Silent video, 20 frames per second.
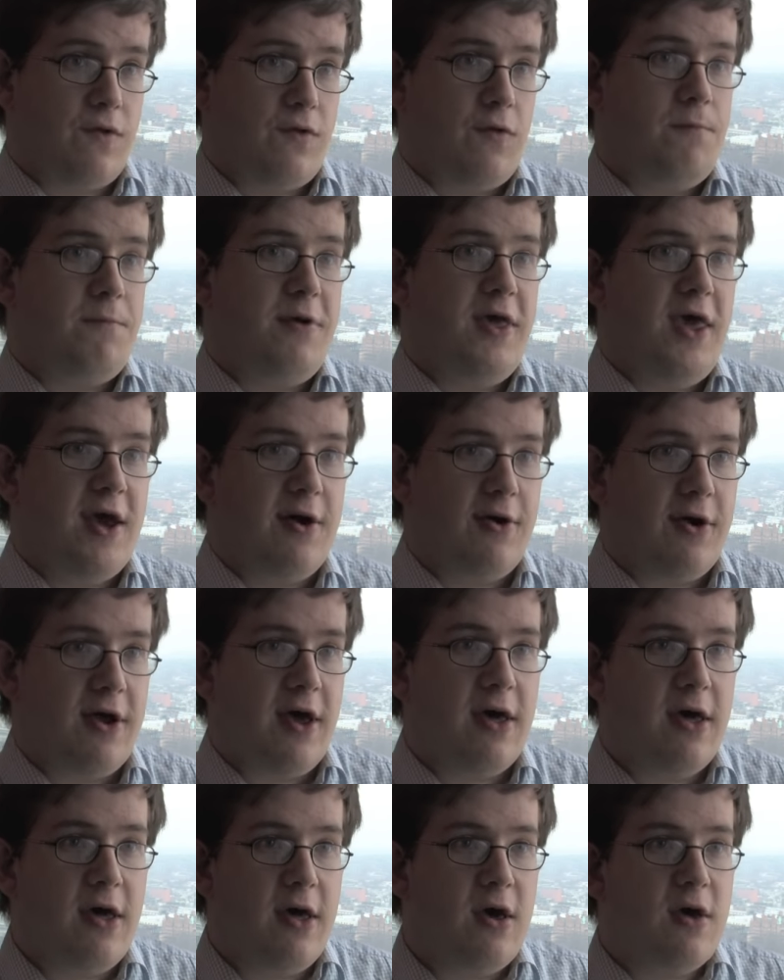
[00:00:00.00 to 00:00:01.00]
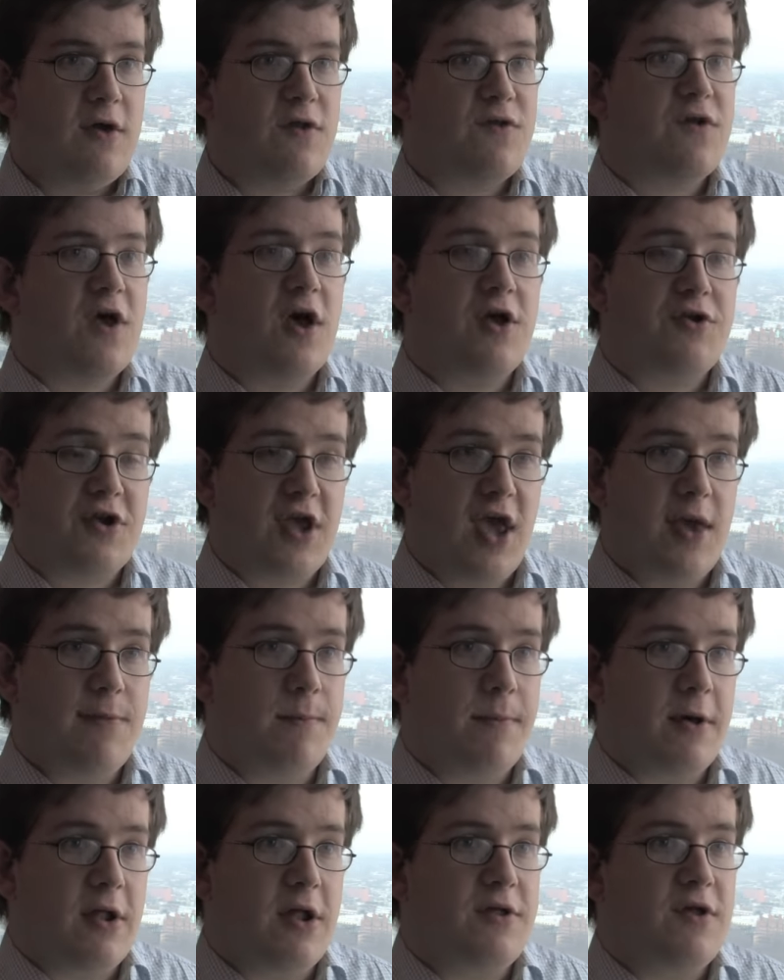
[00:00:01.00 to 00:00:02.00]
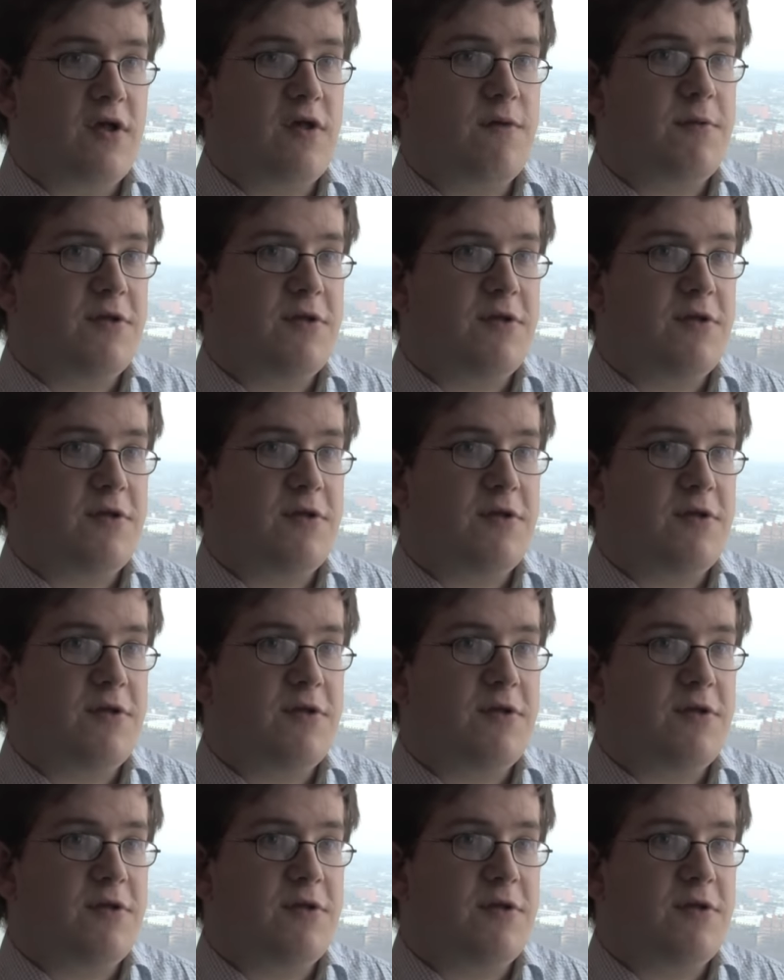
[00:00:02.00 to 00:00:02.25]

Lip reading: superior search capabilities,